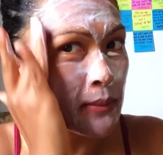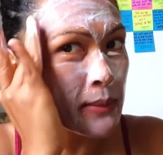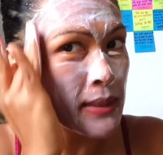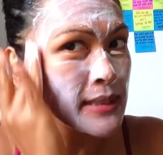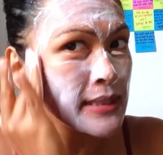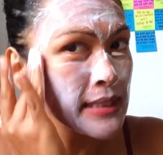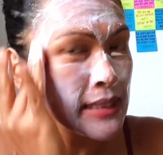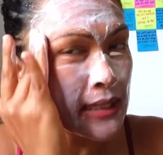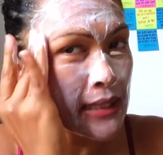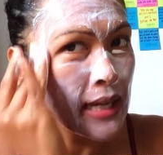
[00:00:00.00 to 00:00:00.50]

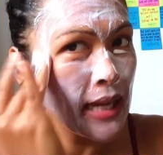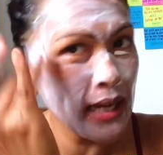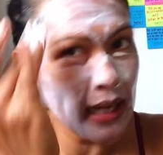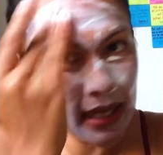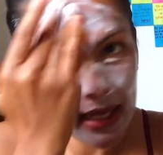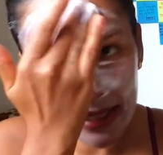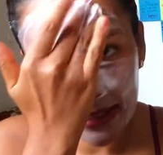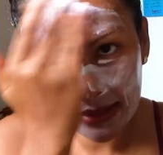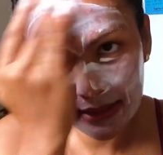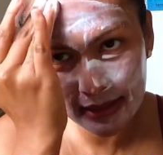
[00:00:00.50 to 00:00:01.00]
masira
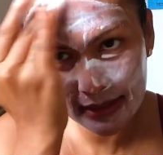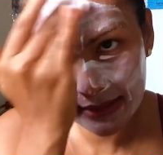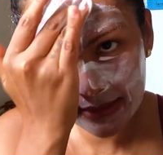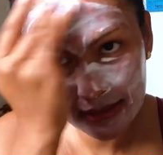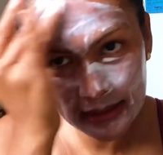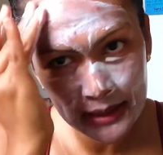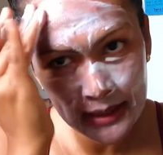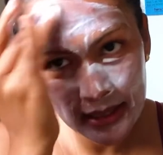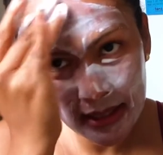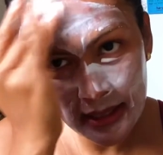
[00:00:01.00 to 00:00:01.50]
ang ating
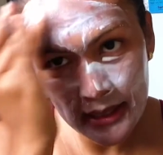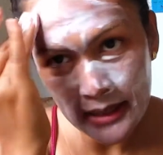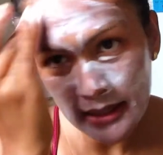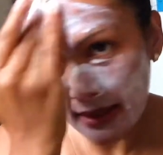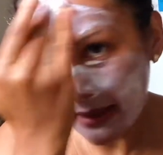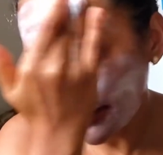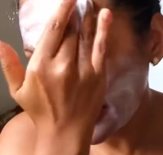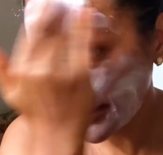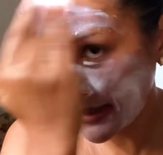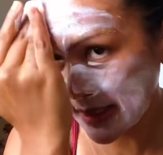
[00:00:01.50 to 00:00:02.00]

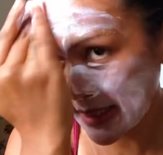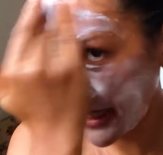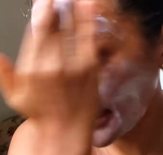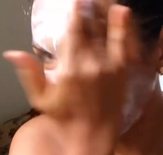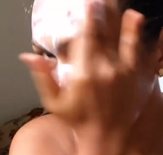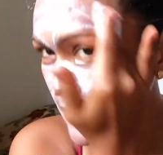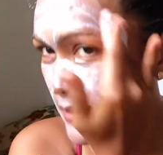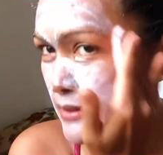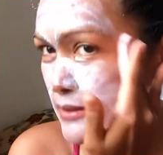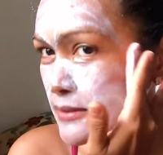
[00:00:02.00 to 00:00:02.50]

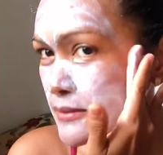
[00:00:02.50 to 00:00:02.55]
skin.